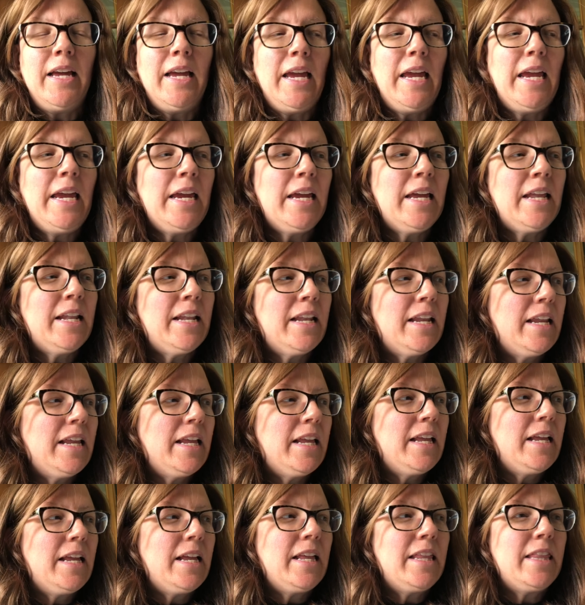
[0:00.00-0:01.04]
And
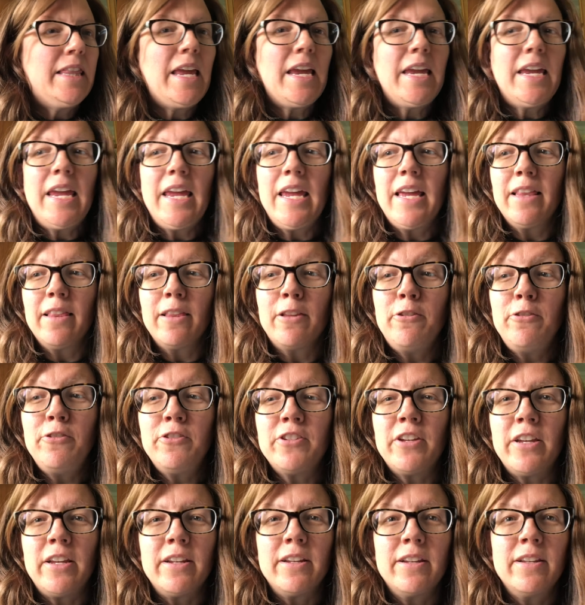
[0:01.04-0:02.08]
they can't lose
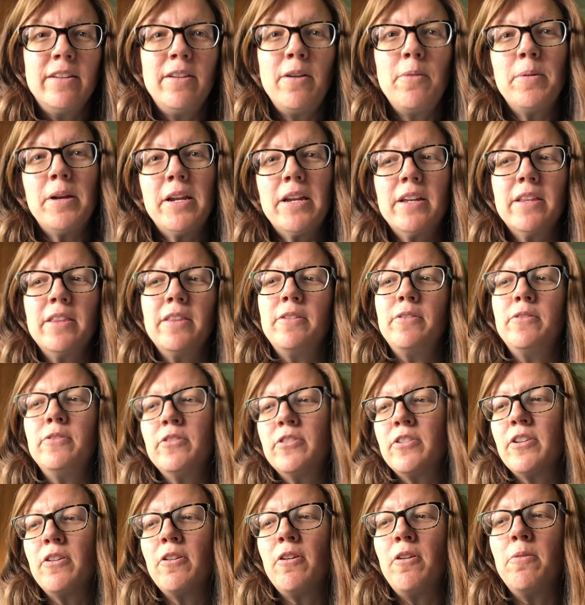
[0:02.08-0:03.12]
it. Nobody can
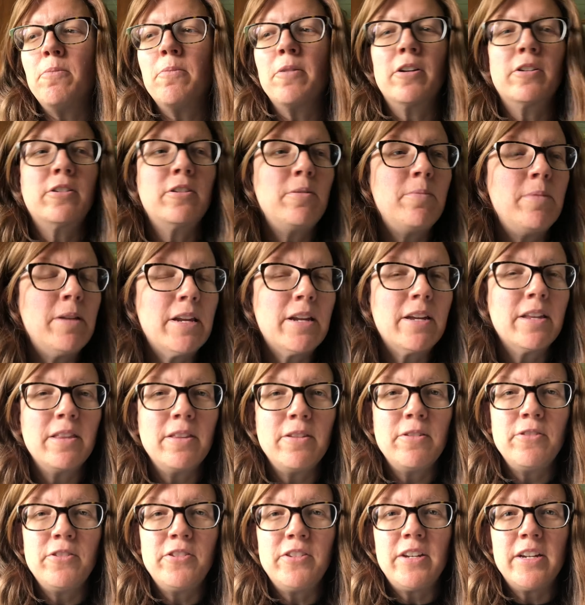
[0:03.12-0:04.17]
lose their homework. Nobody can
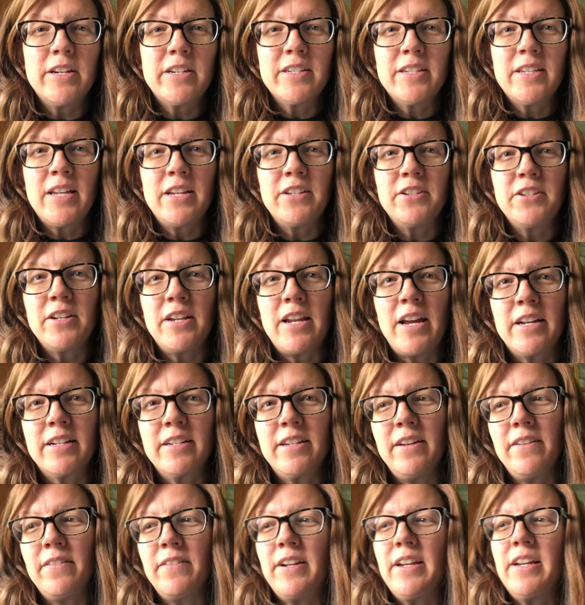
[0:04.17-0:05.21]
lose the extension
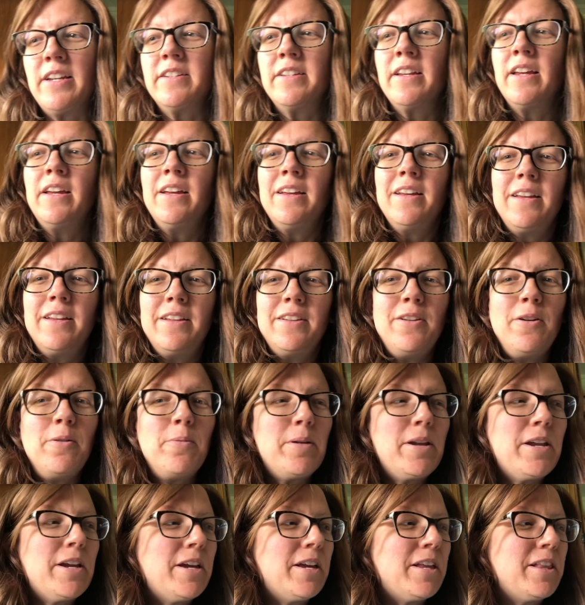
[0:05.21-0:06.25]
activities.
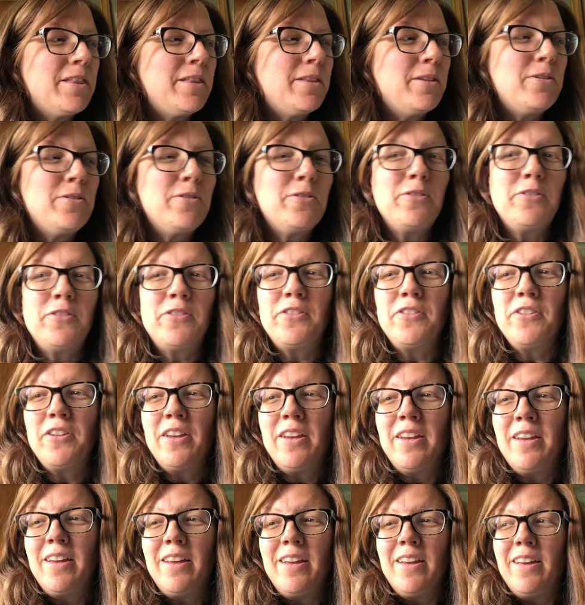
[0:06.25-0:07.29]
Nobody can lose
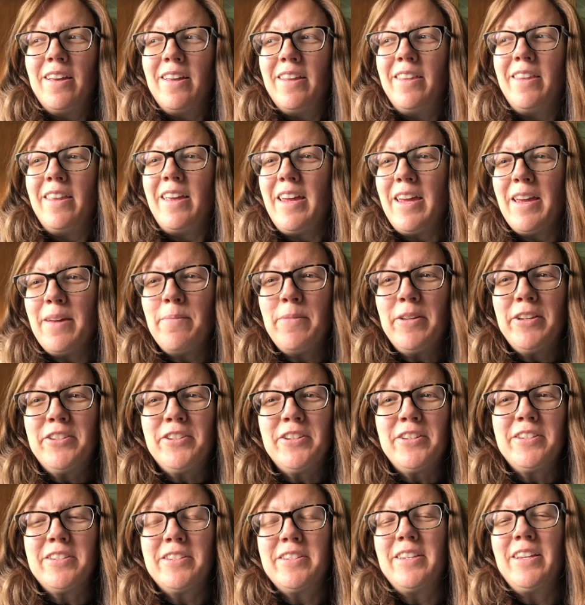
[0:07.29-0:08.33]
the
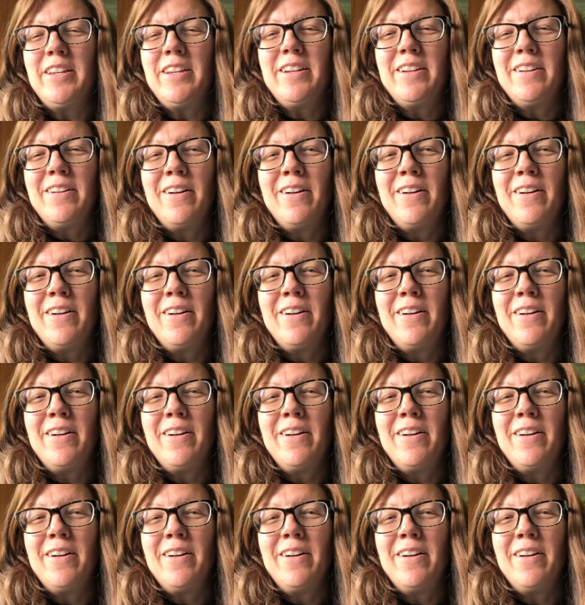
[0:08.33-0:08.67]
images that